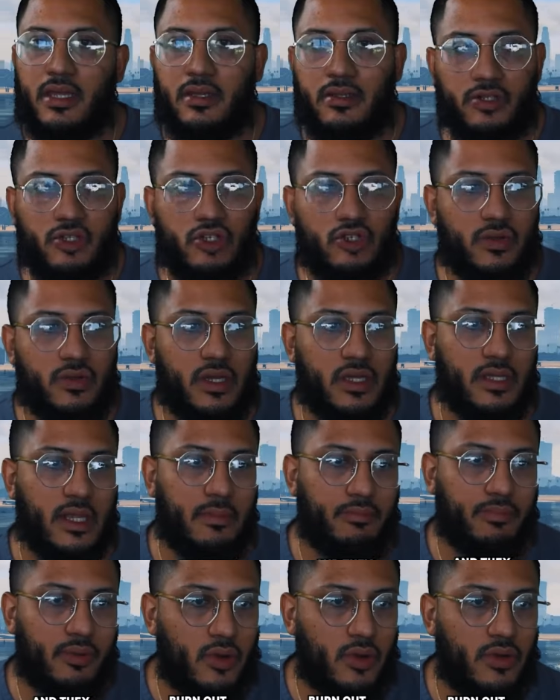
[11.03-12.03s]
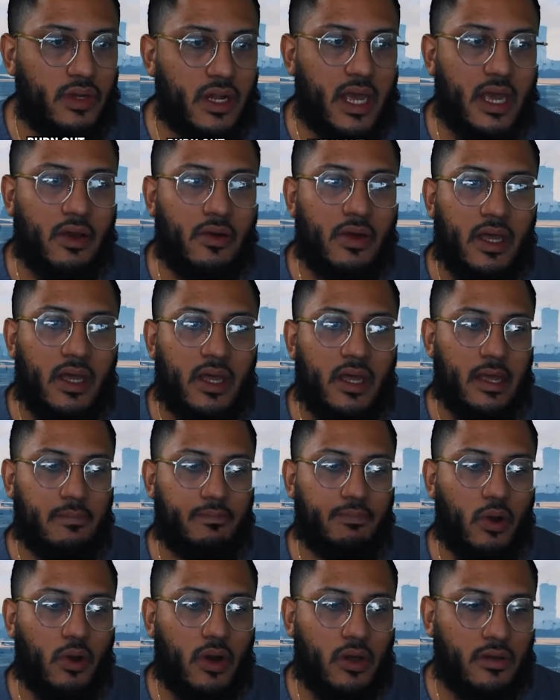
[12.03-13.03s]
the industry and they burn out.
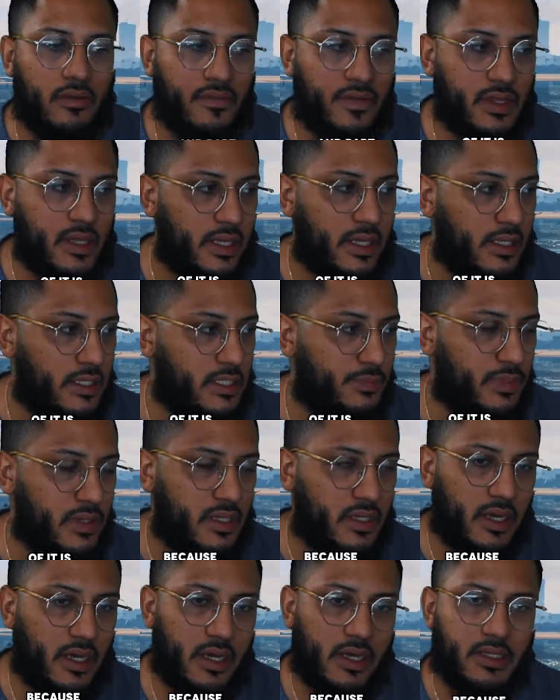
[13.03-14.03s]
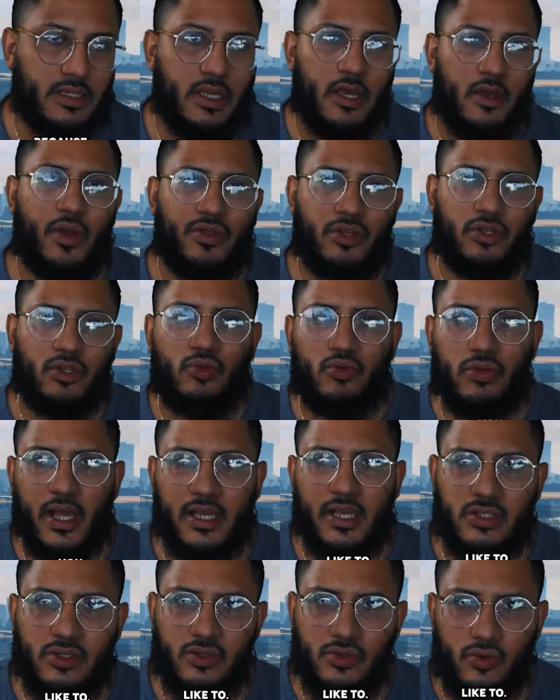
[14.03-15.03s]
And part of it is because whether you
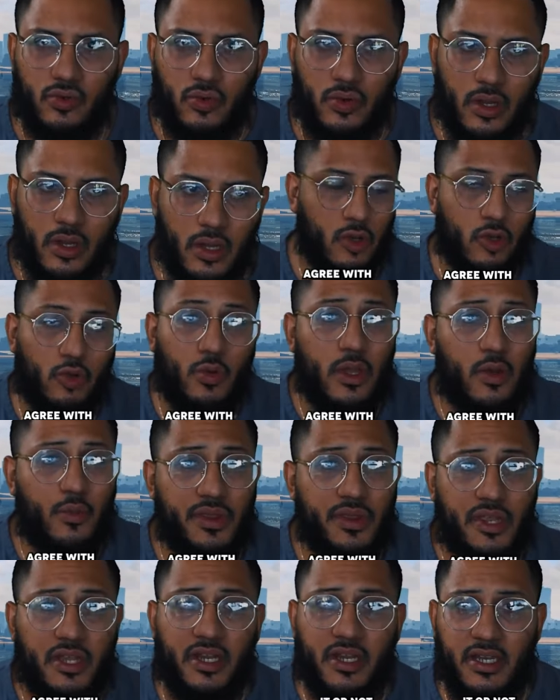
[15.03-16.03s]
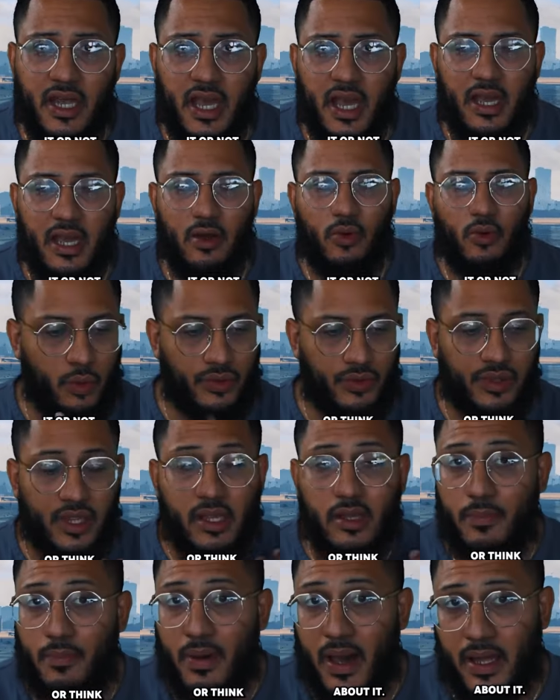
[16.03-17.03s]
like to agree with it or not, or
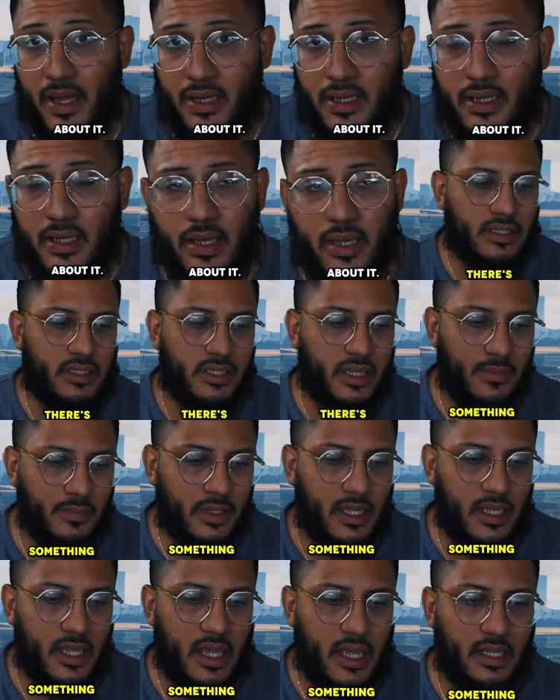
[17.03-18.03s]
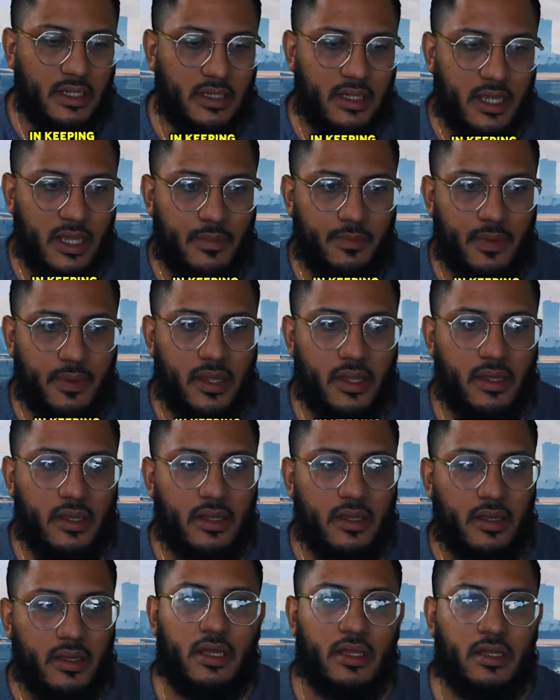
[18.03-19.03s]
think about it, there's something in
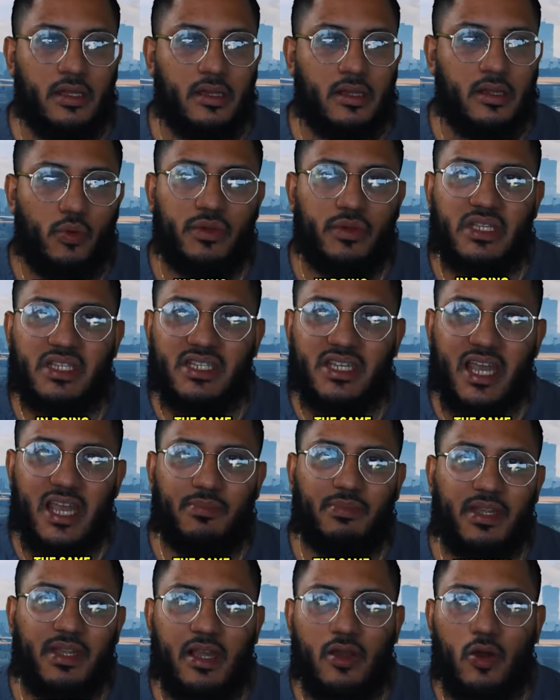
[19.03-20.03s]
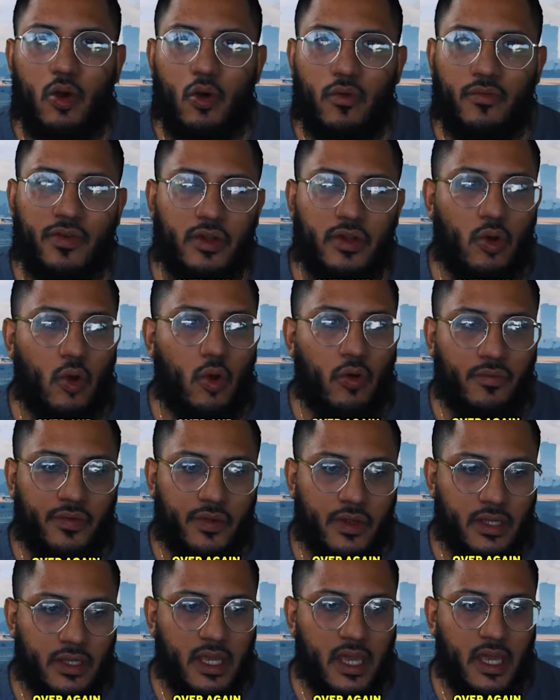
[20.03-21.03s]
keeping and doing the same thing over and
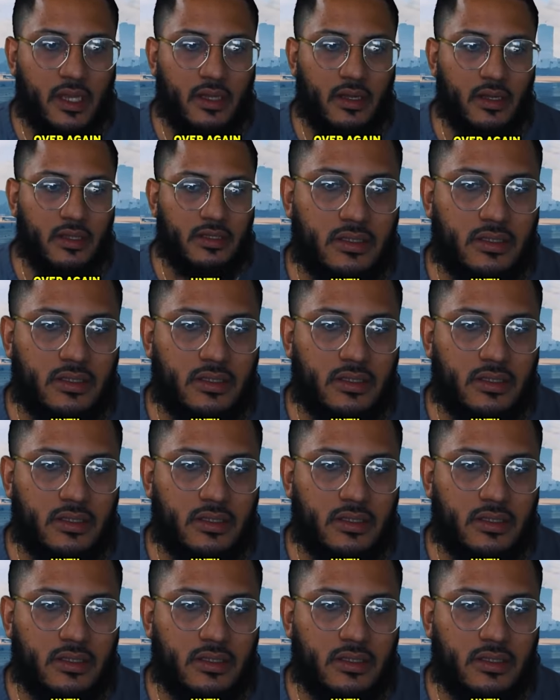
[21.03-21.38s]
over again